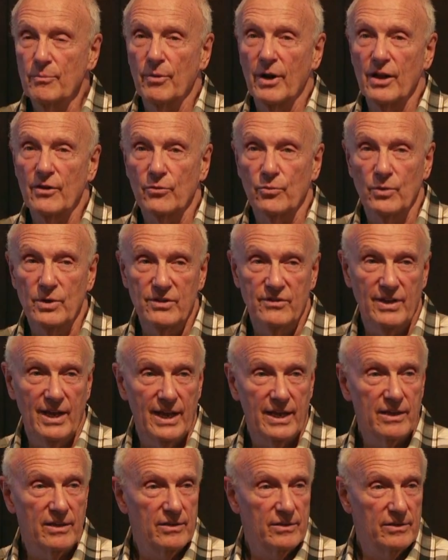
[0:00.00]
breath we
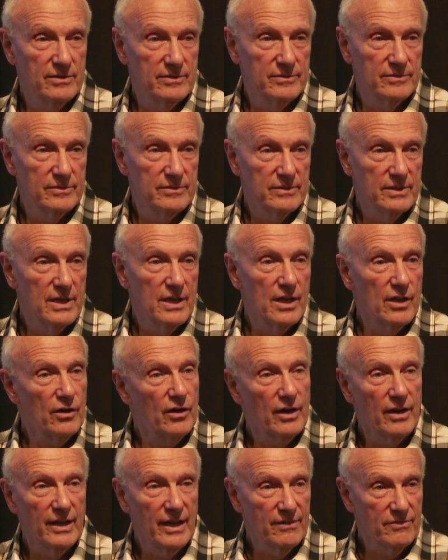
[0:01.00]
take in
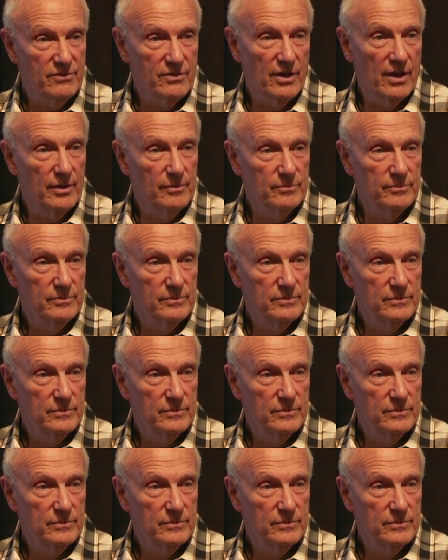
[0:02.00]
our lifetime,